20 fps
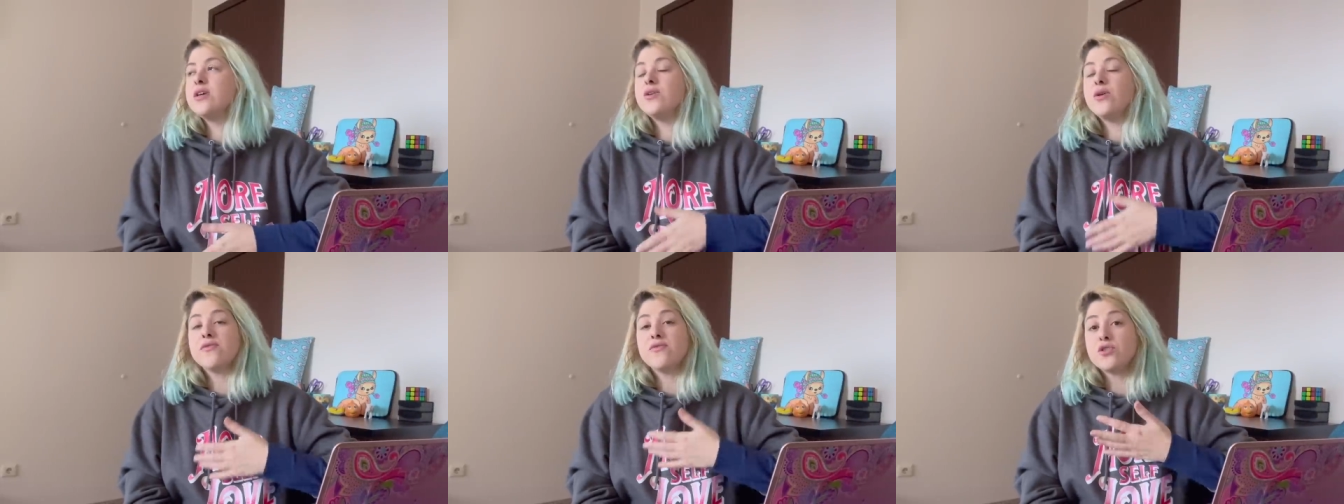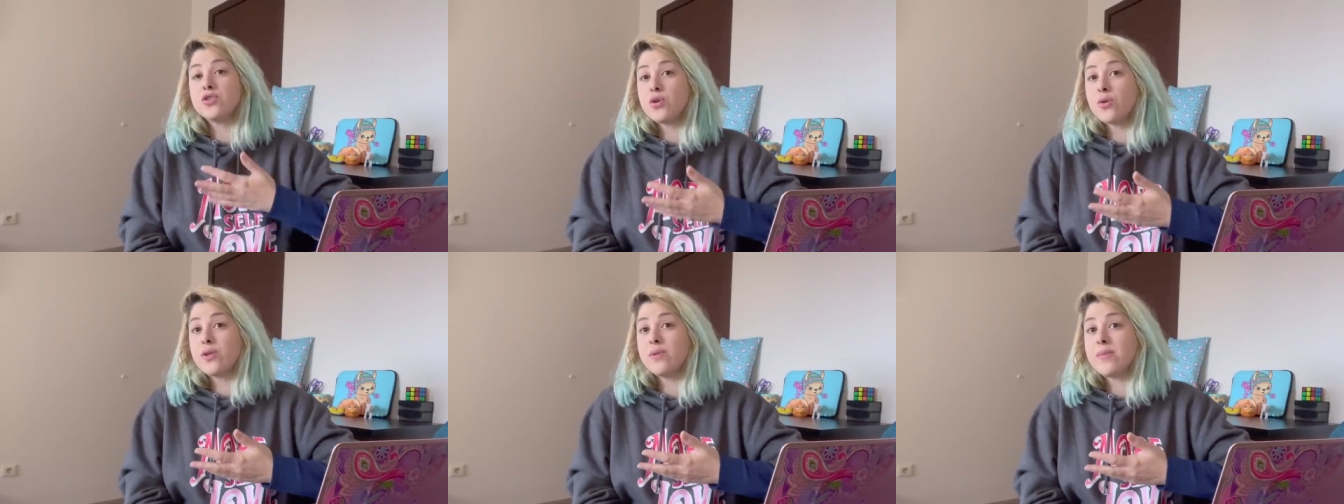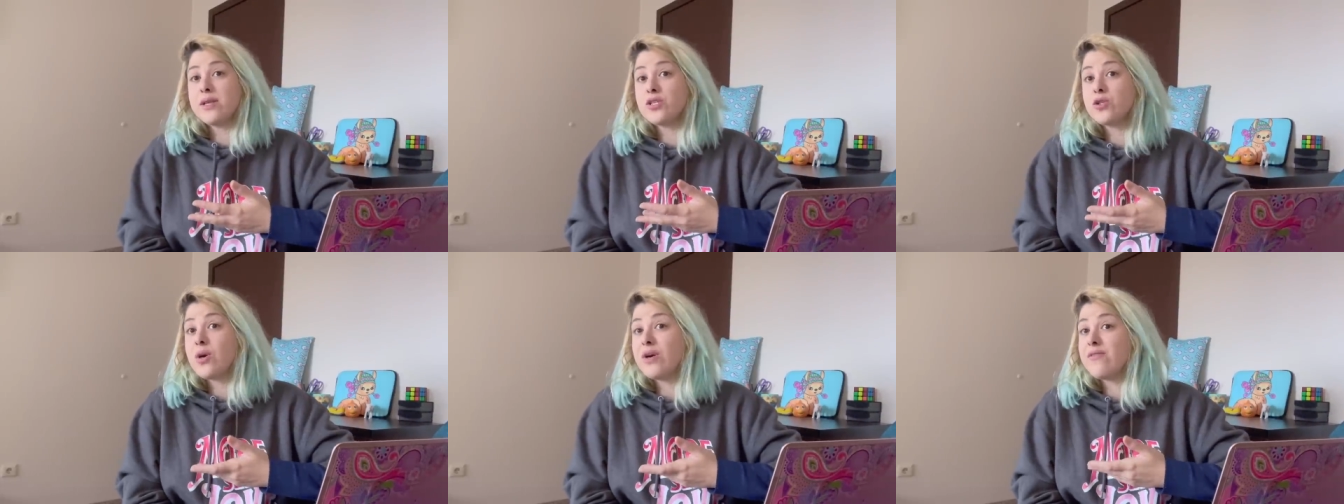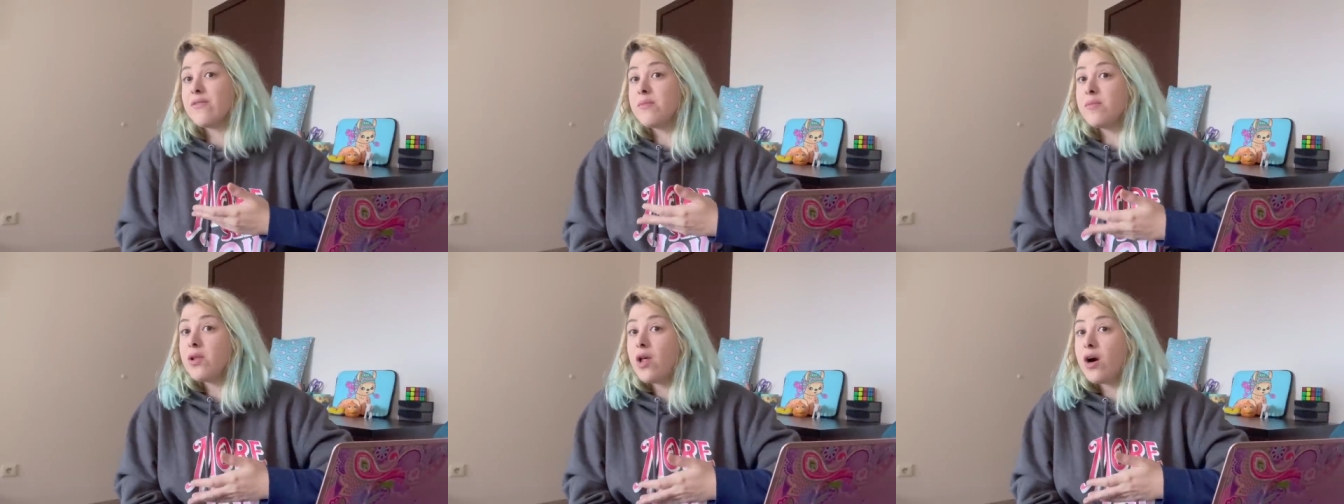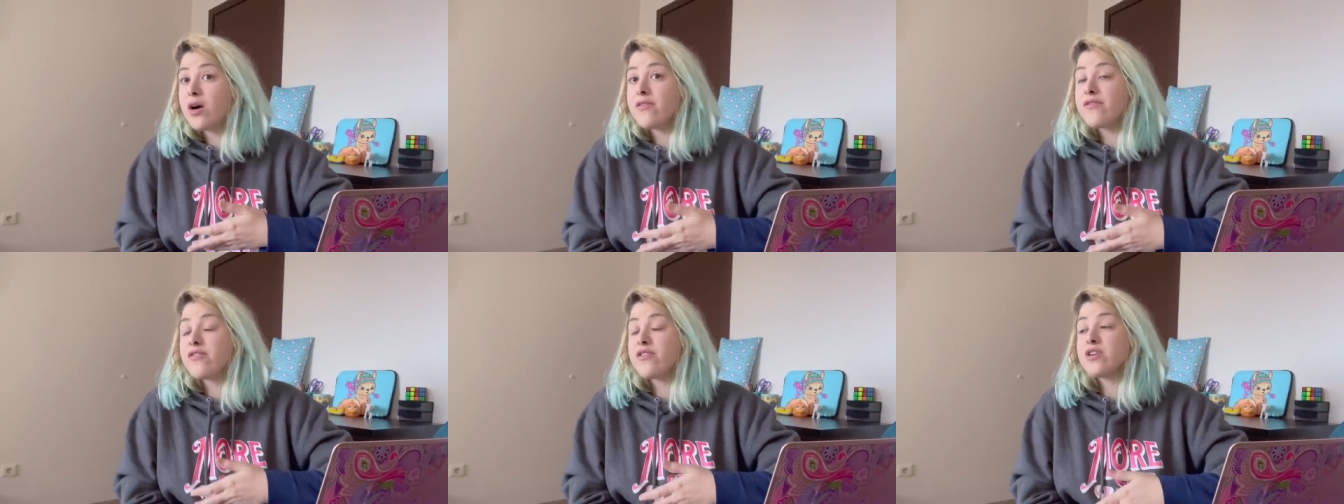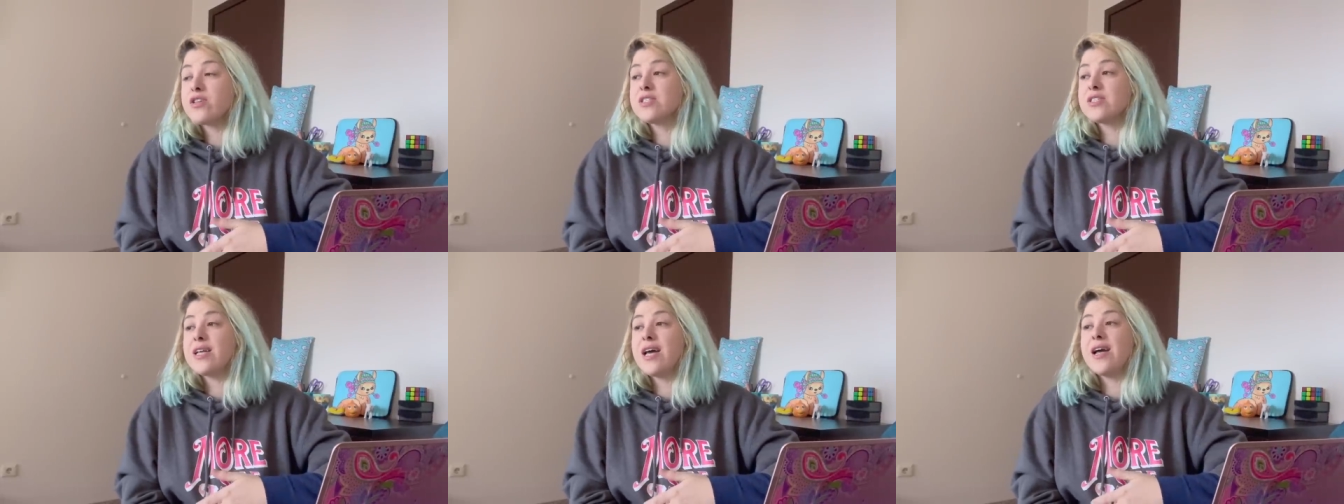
You have to show them that you have a blog first,